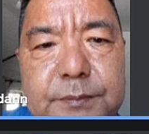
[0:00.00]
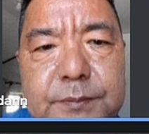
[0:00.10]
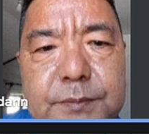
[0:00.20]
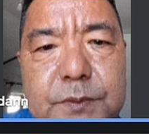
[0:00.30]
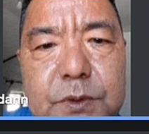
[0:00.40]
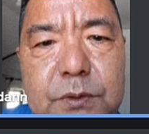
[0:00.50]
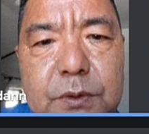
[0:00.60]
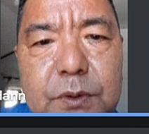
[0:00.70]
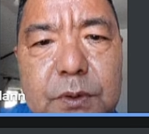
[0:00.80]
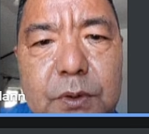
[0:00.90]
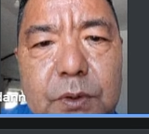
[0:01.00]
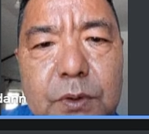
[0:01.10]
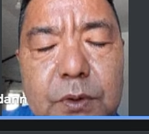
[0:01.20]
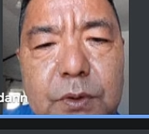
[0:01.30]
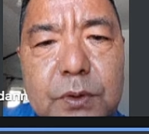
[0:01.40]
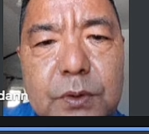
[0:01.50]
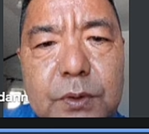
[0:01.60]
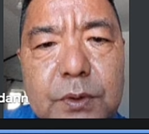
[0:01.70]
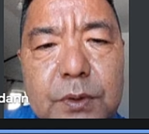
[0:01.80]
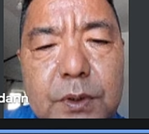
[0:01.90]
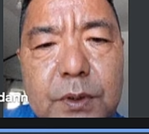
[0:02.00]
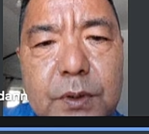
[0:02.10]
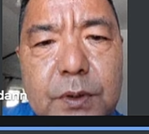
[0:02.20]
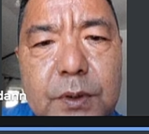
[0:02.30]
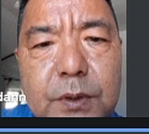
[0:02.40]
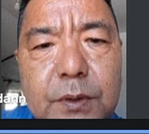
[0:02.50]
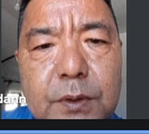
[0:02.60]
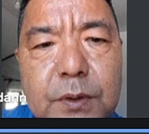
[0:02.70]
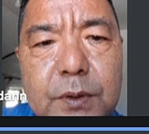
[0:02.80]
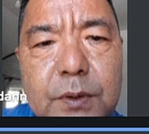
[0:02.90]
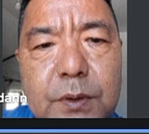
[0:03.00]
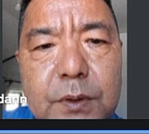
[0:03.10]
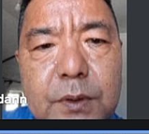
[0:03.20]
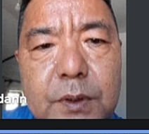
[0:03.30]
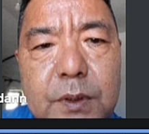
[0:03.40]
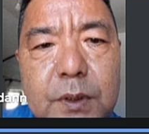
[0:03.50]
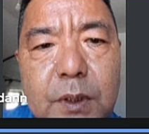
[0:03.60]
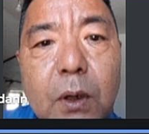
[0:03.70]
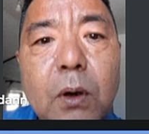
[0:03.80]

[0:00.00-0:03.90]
well, his name is not Miloš. So